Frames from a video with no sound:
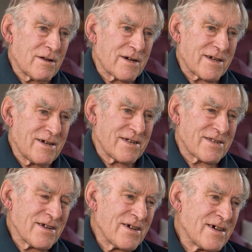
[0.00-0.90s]
Like,
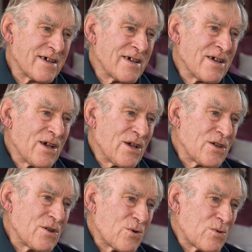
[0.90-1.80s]

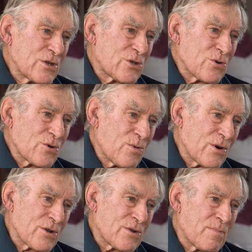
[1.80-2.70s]
you always sort of
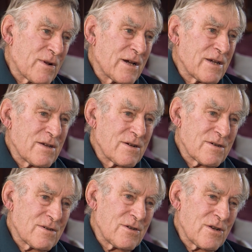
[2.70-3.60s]
wanted to play,
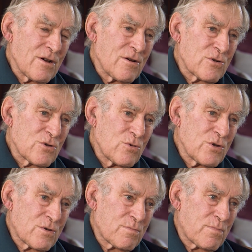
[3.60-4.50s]
uh, you know, I was
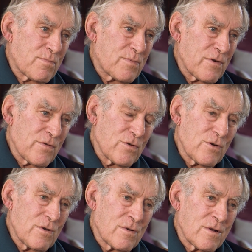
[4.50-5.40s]
always
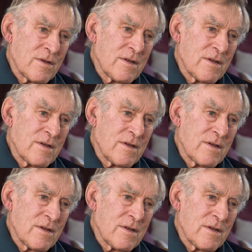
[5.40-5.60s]
preferred